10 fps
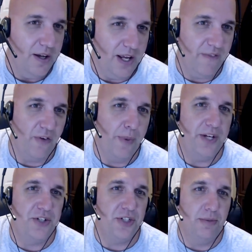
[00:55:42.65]

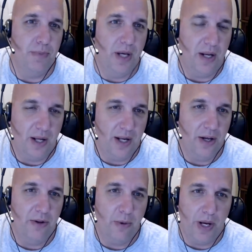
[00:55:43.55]
information, but I
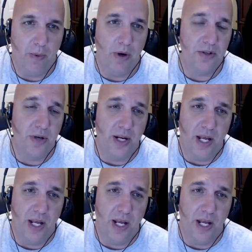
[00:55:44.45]
know the way it works right